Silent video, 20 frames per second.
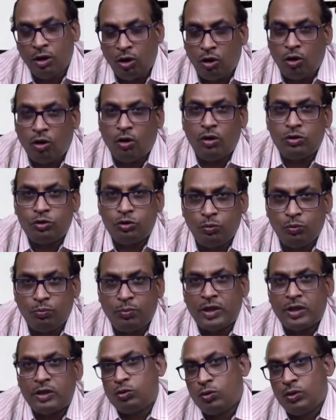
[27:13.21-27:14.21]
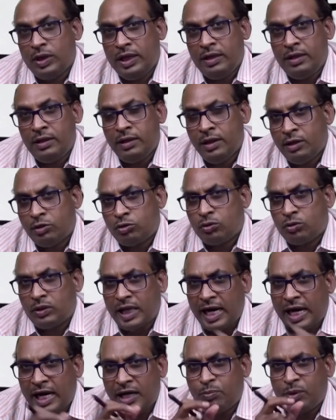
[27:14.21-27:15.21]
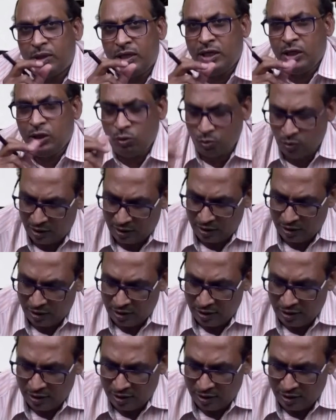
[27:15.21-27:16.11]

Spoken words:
or supersonic. So that particular